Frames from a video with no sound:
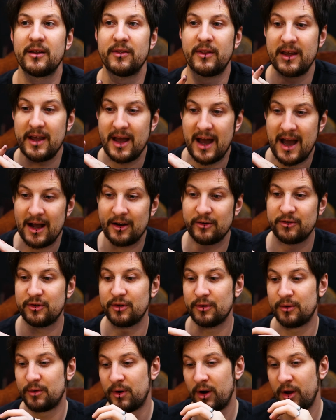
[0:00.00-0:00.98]
The
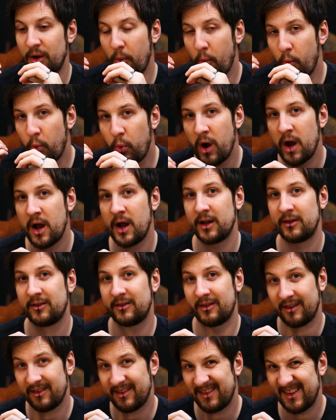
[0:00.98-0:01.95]
actual
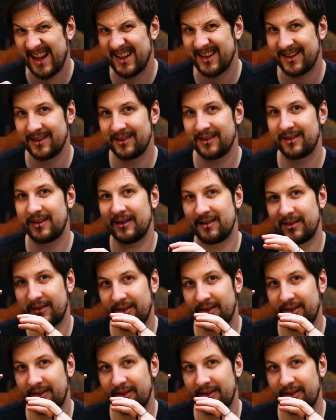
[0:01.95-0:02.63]
words, the sentences